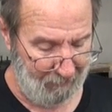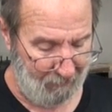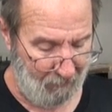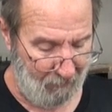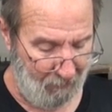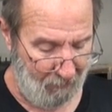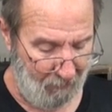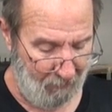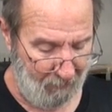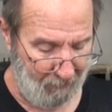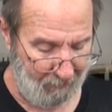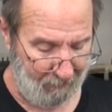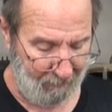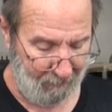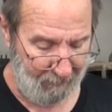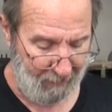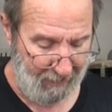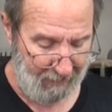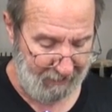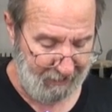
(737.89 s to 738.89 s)
or
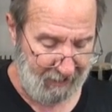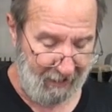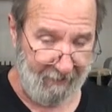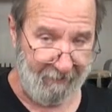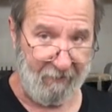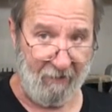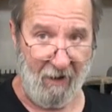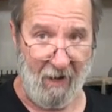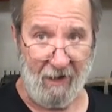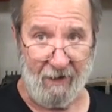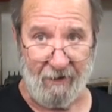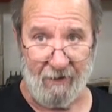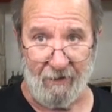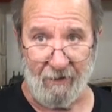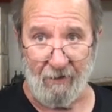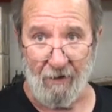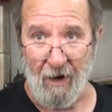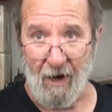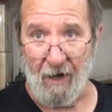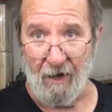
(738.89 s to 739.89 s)
the crankshaft grinder
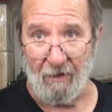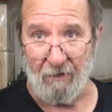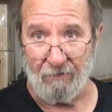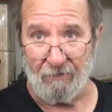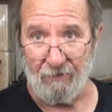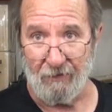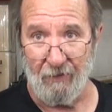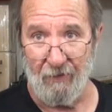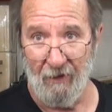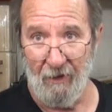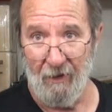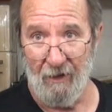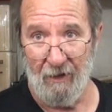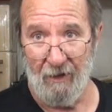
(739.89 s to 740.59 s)
ground